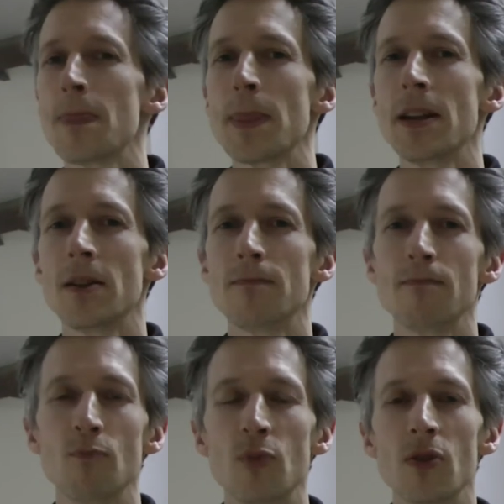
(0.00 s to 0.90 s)
You know,
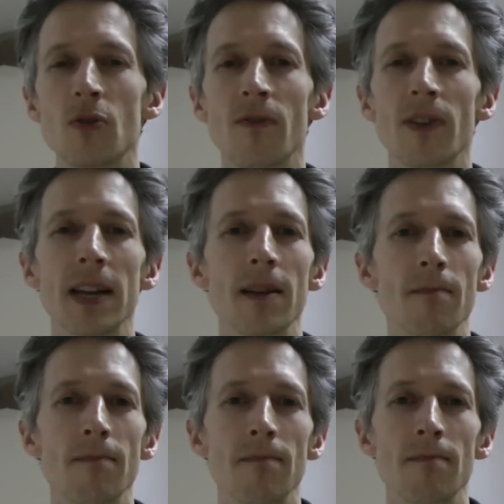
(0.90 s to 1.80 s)
we're all feeling
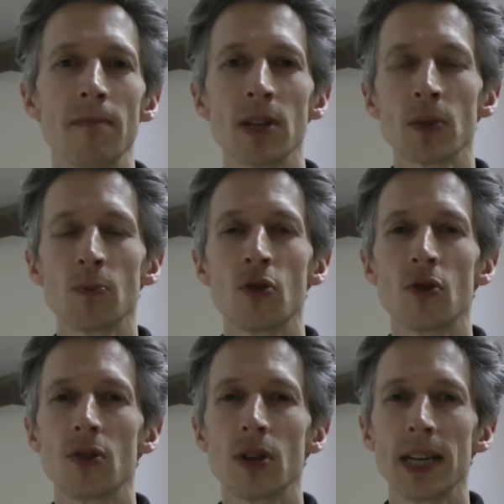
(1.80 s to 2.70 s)
much more